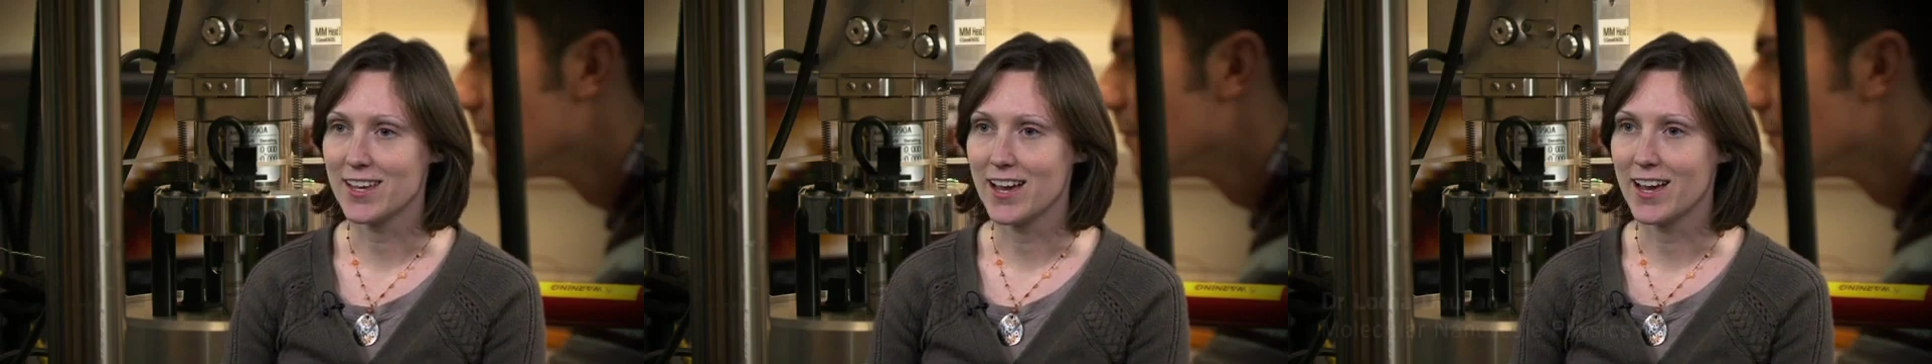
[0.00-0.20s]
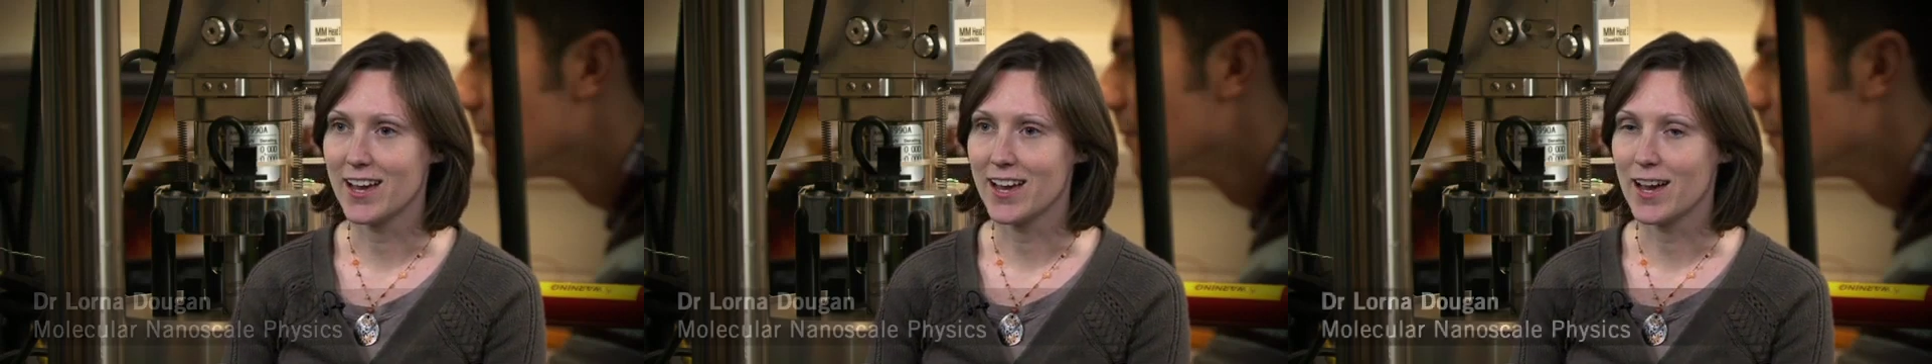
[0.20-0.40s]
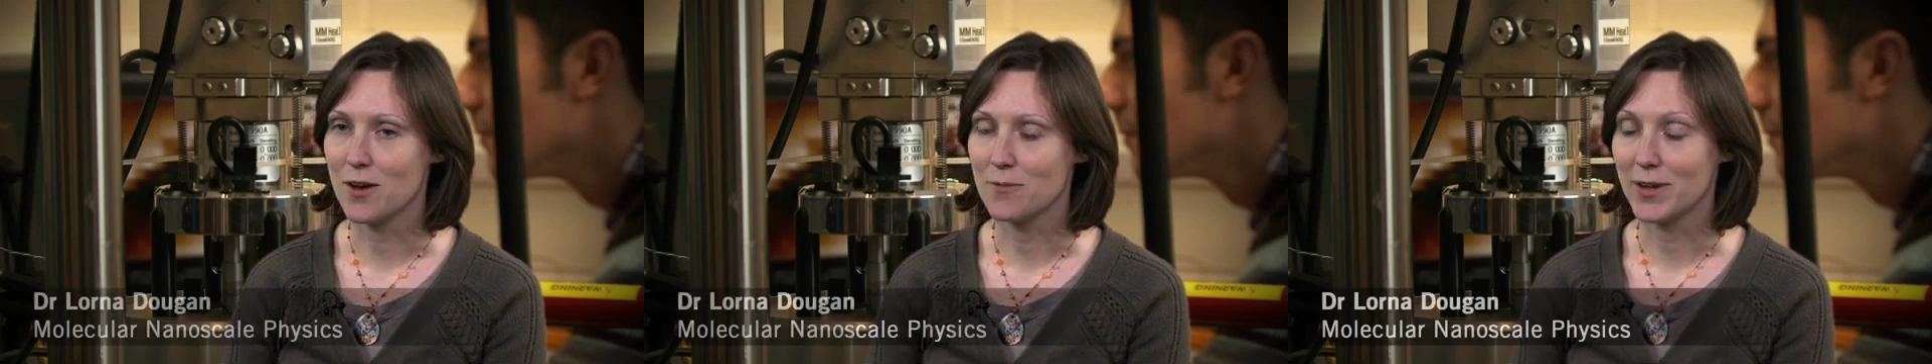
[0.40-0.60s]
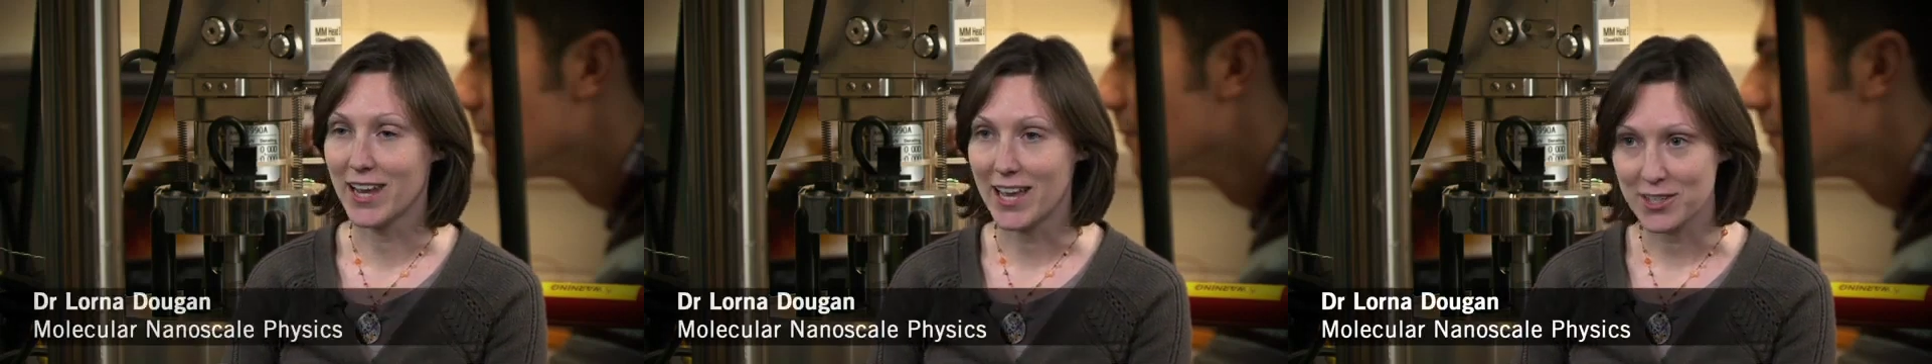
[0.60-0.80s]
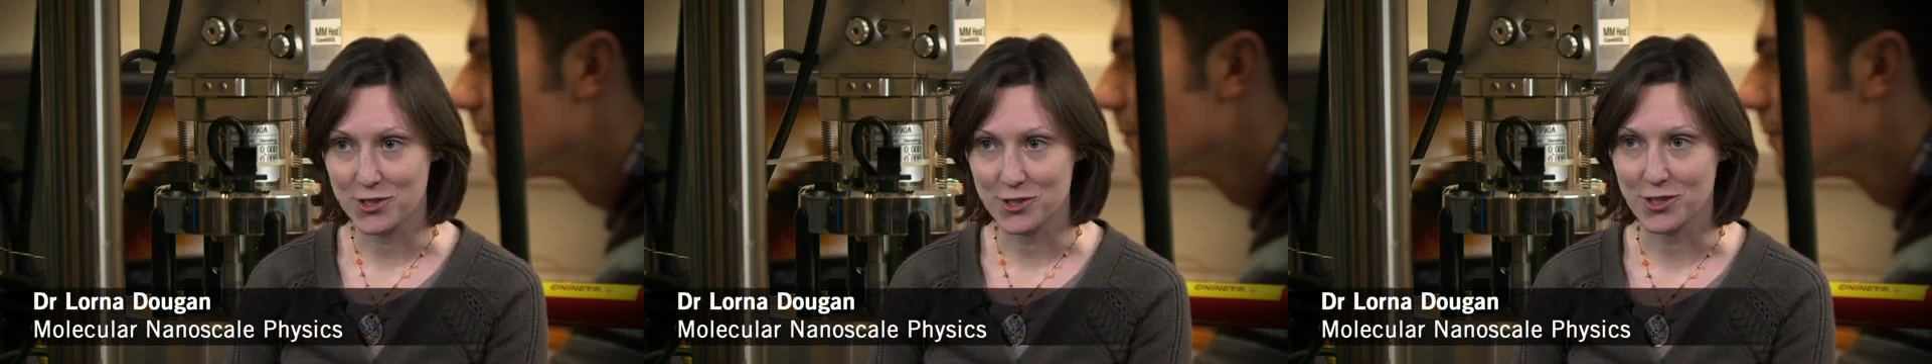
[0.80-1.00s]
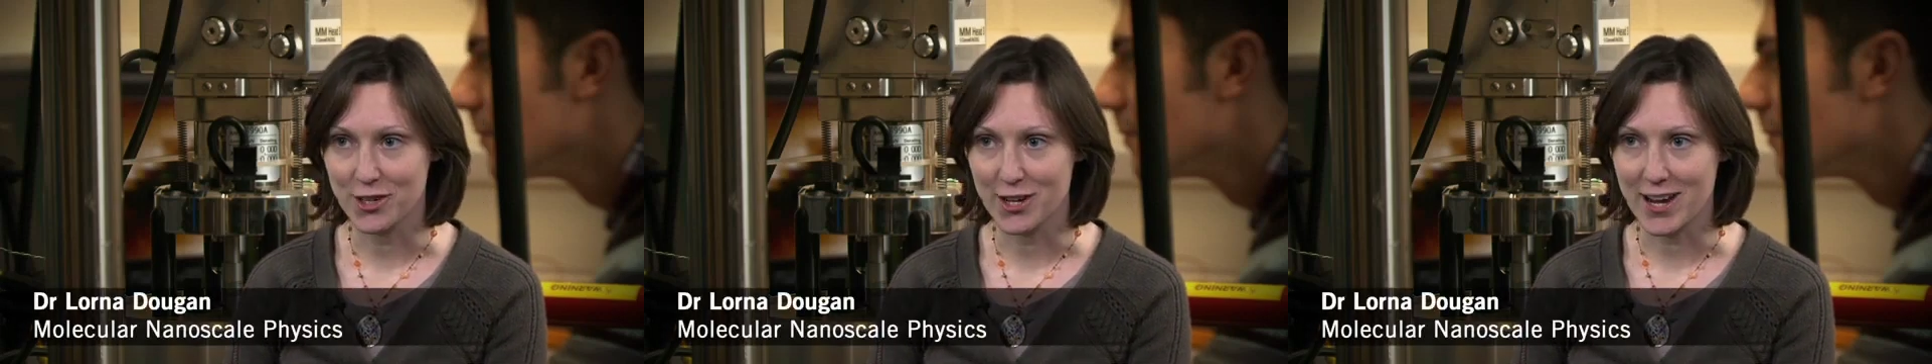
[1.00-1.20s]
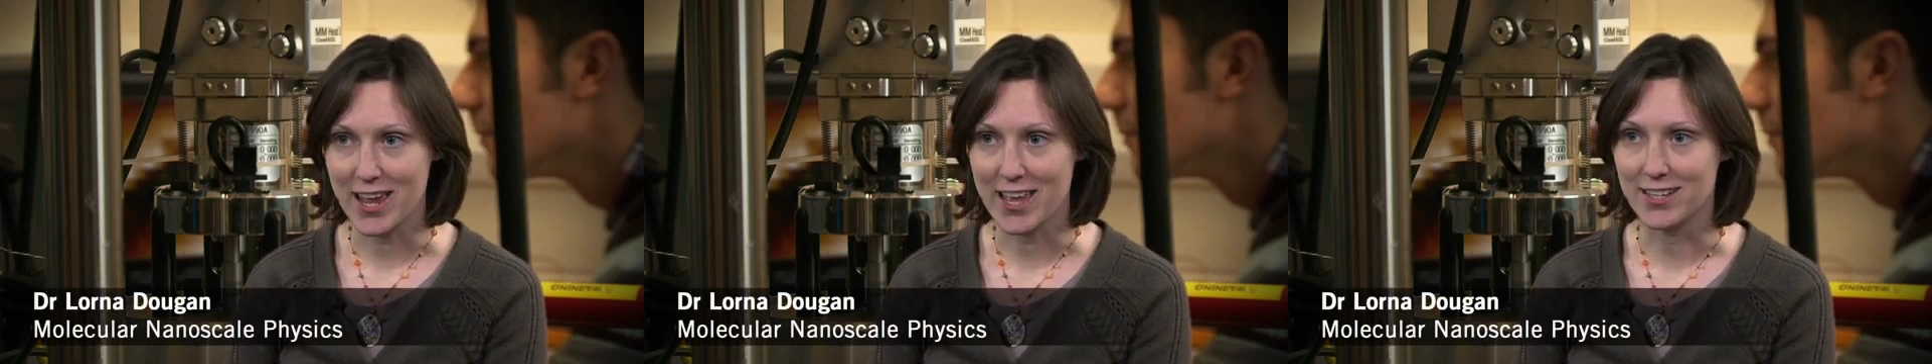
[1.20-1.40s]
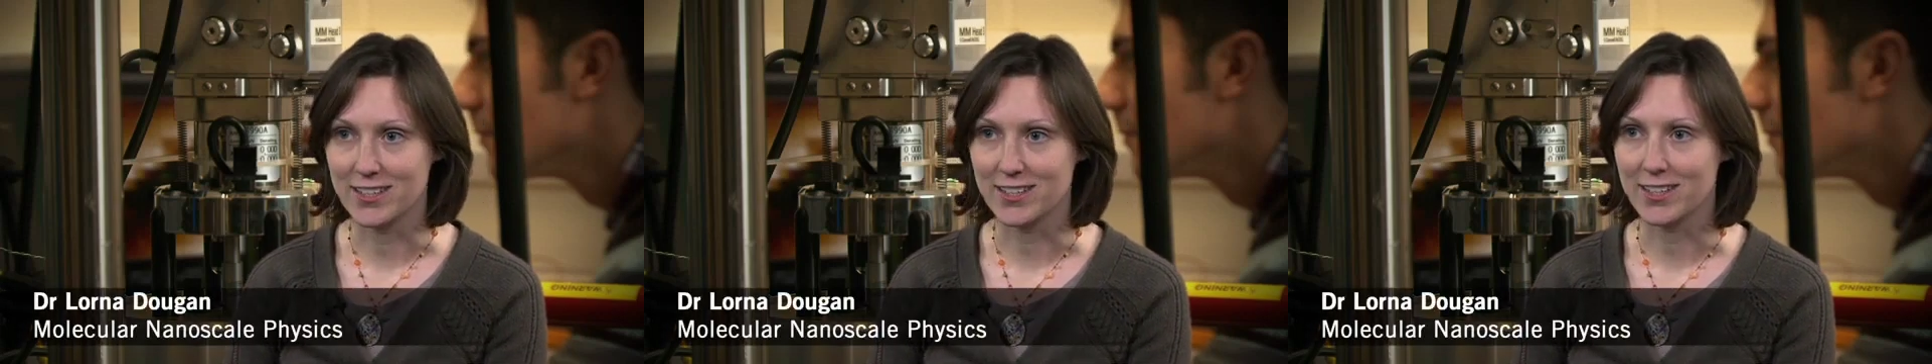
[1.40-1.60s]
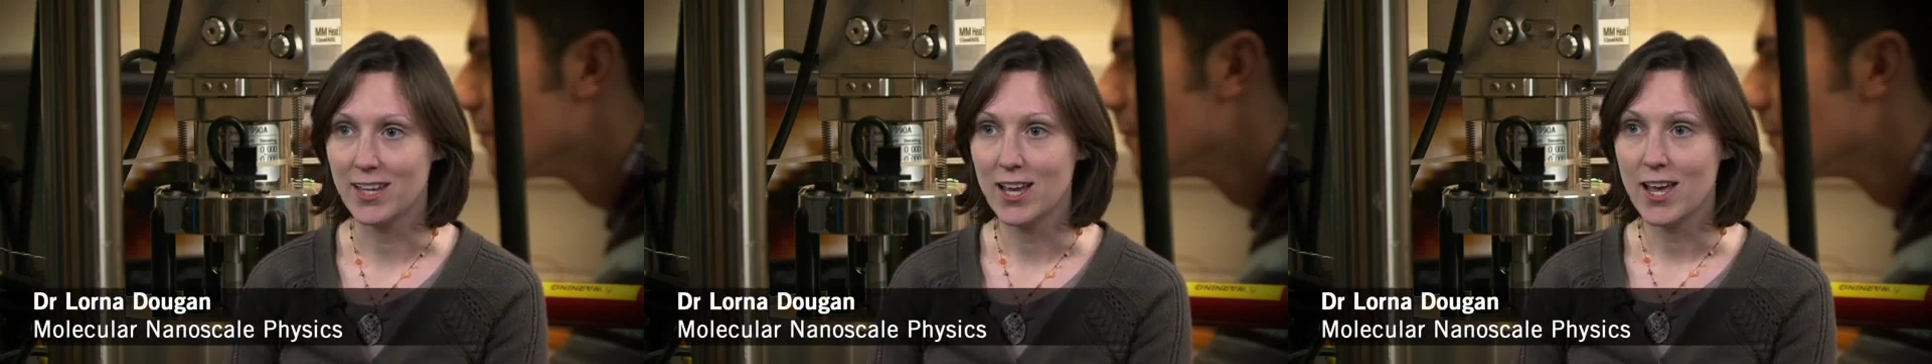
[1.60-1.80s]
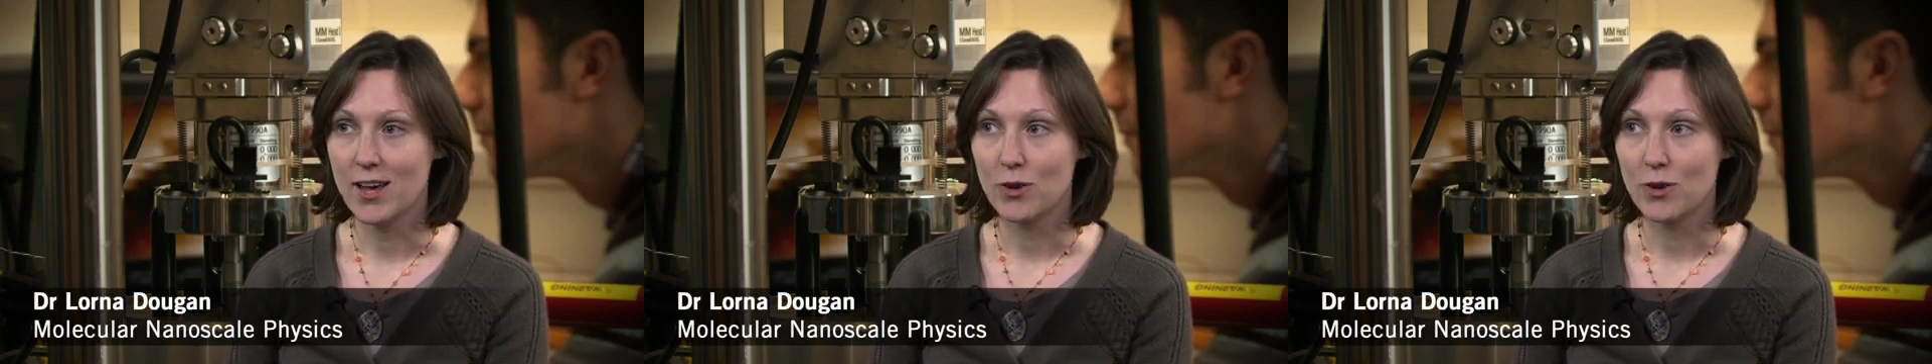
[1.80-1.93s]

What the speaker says: I am a lecturer in